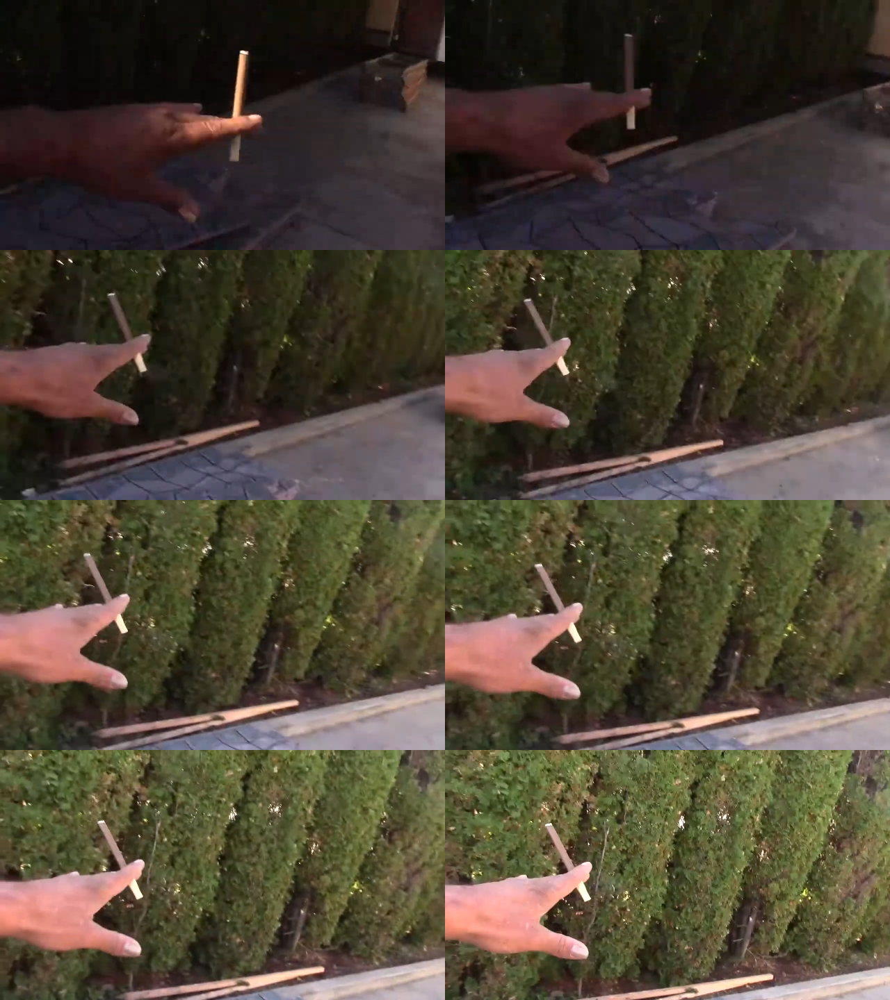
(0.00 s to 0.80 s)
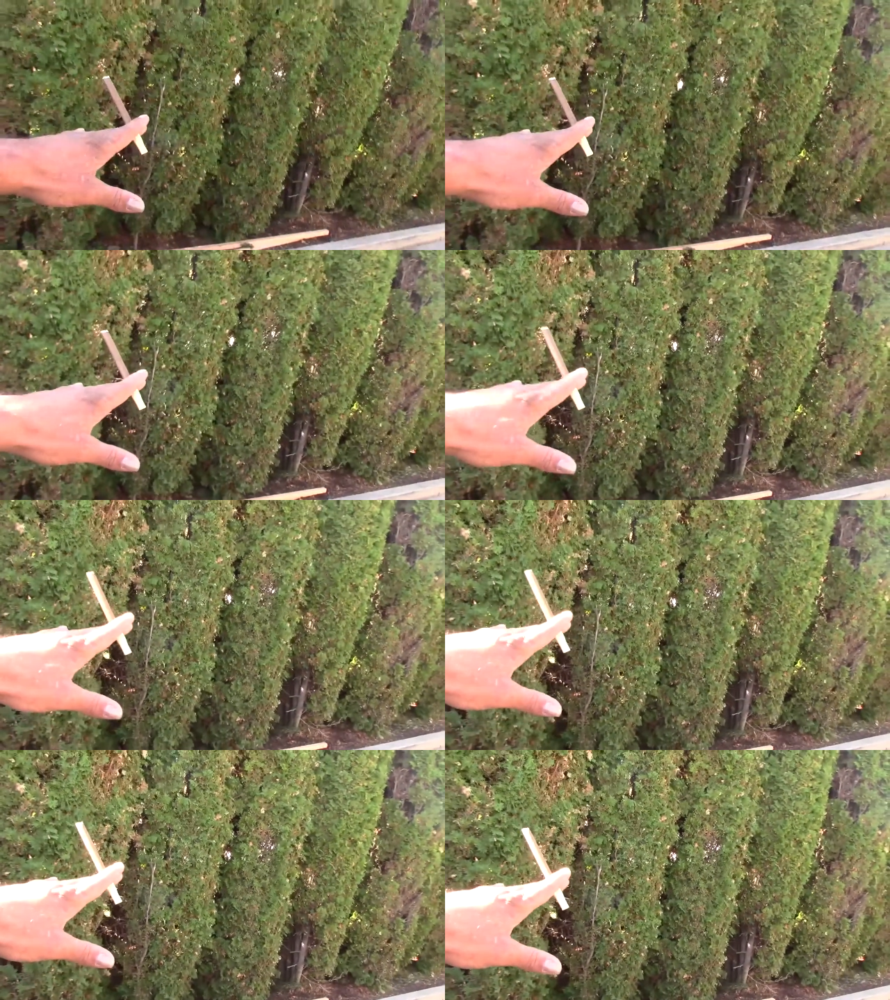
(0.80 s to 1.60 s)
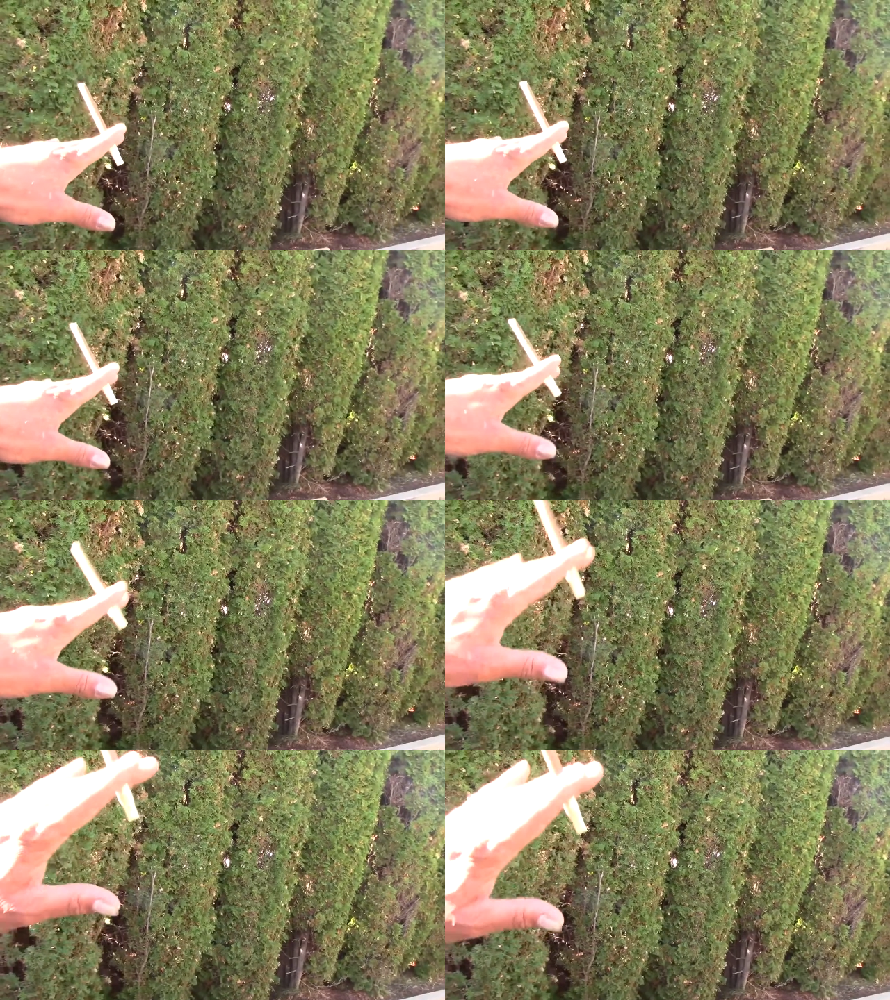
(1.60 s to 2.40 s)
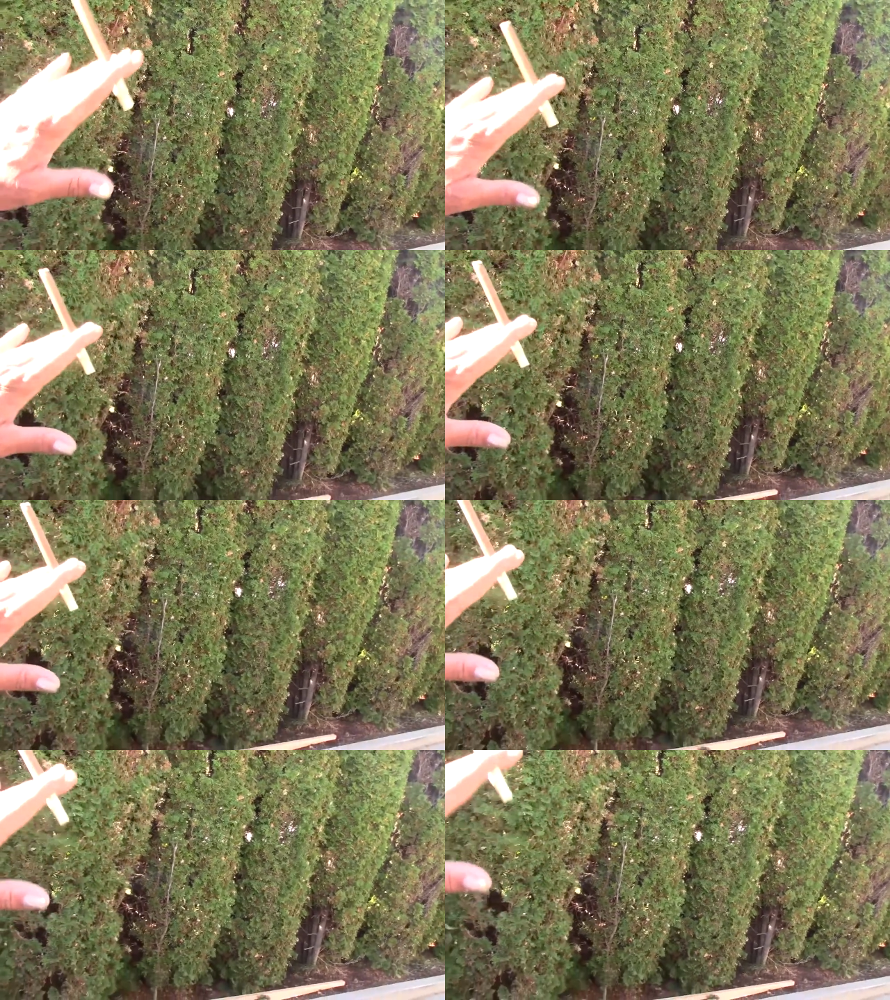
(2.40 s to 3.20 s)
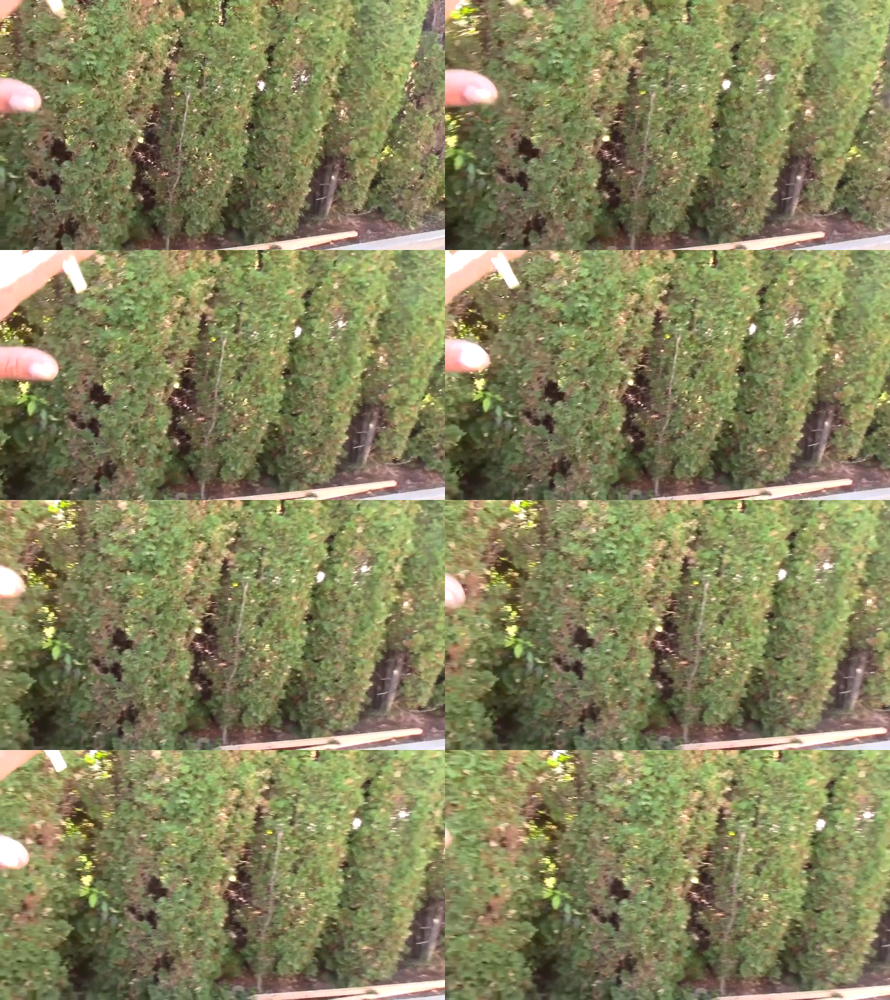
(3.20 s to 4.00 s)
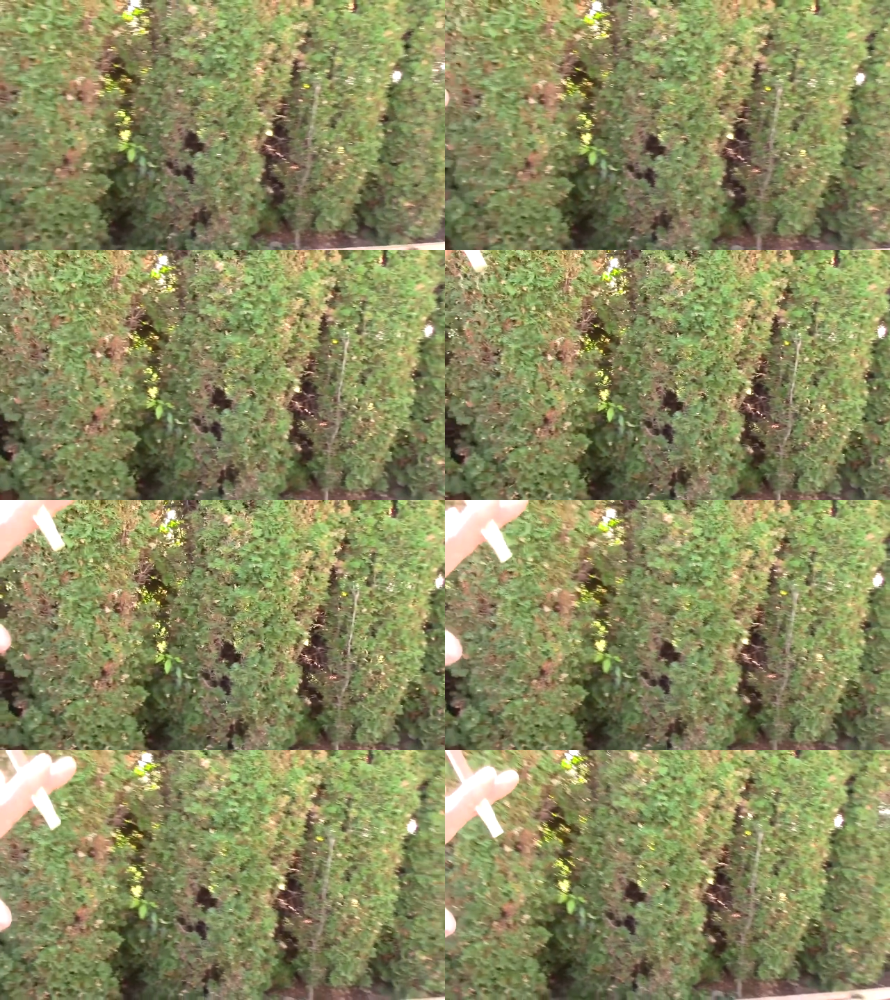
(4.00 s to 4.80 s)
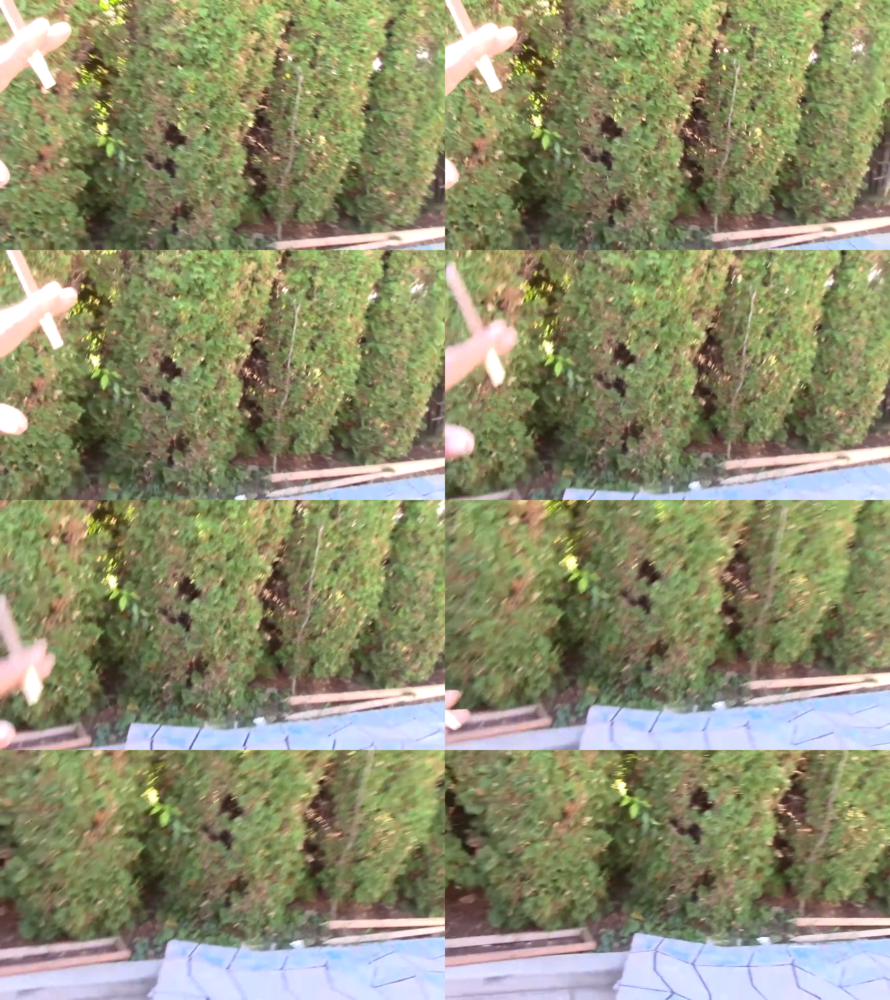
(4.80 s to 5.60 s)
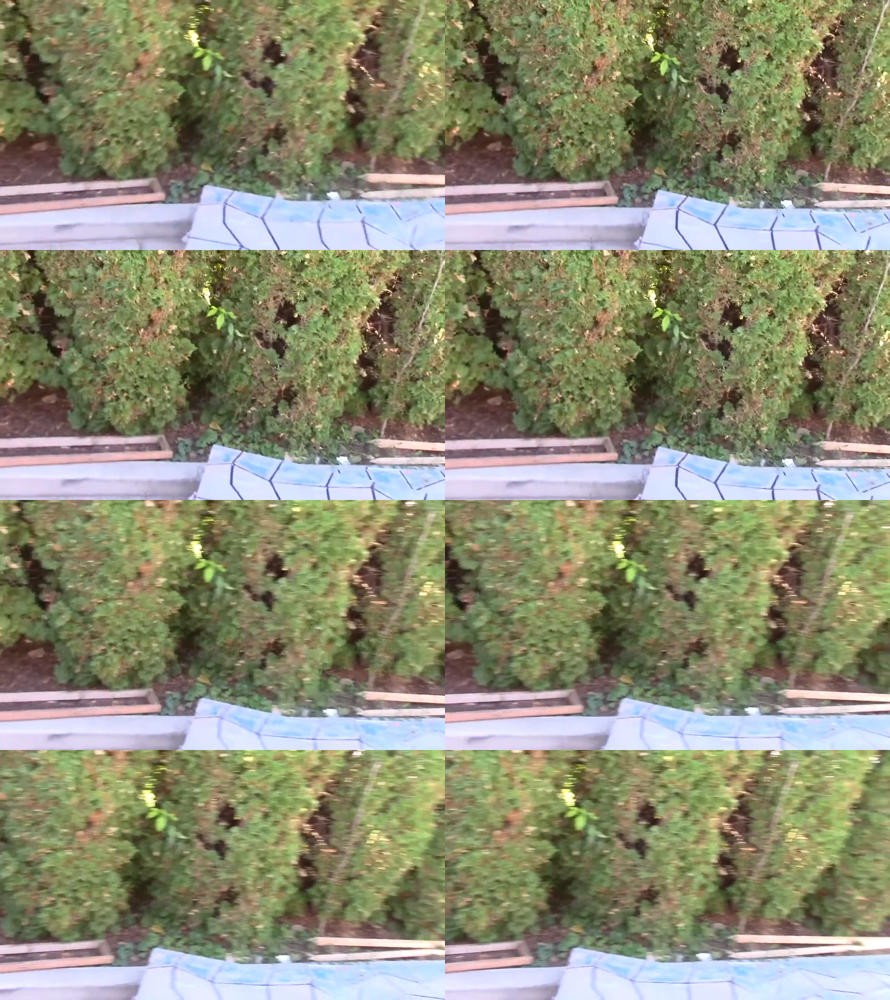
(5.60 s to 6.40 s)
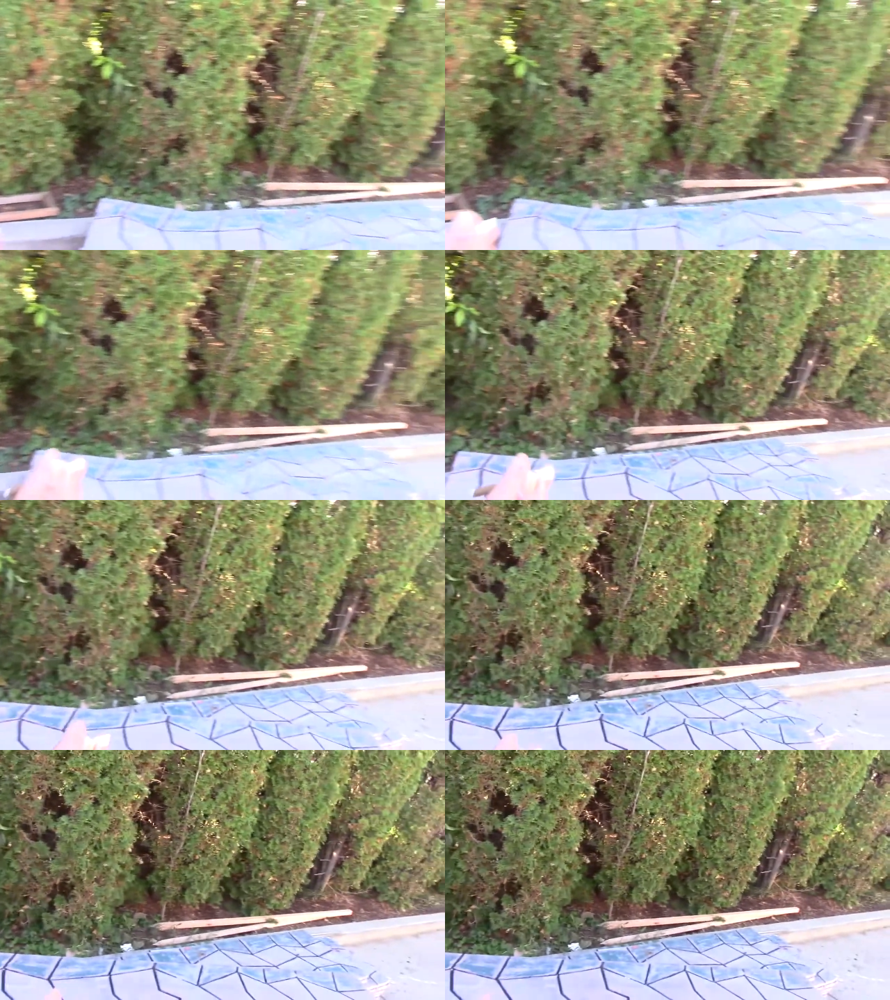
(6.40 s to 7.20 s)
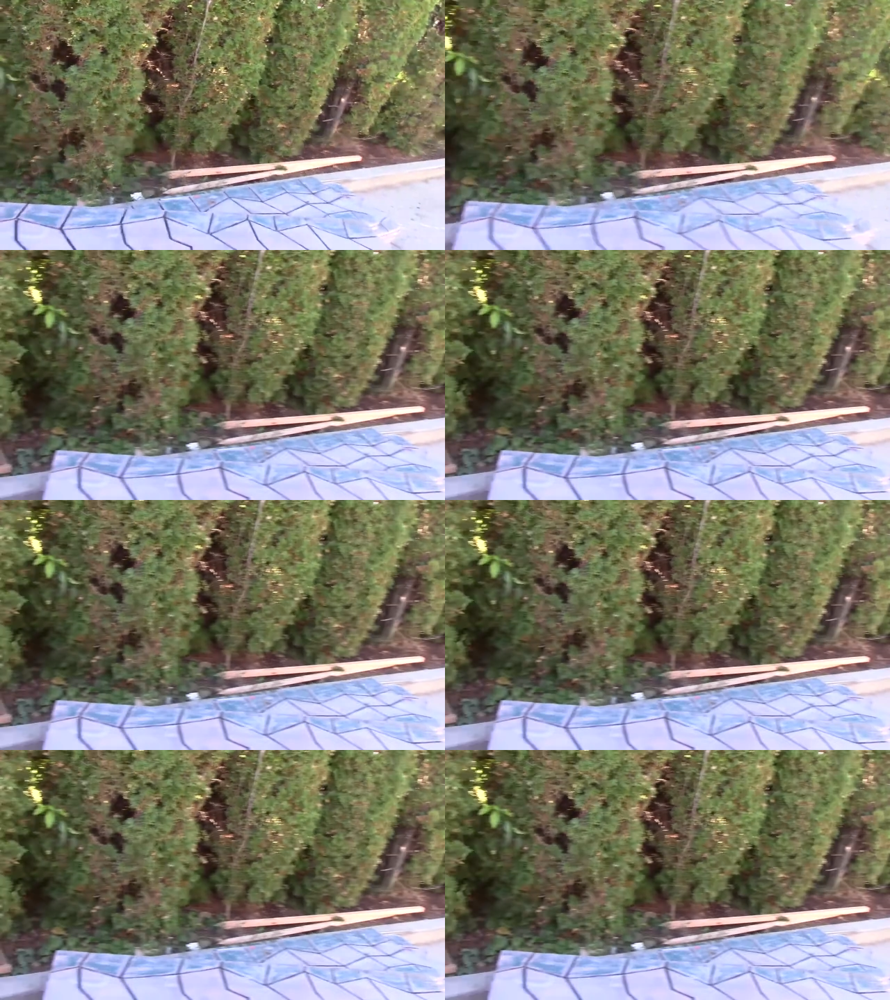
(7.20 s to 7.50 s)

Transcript: No face is visible, so there are no lips to read.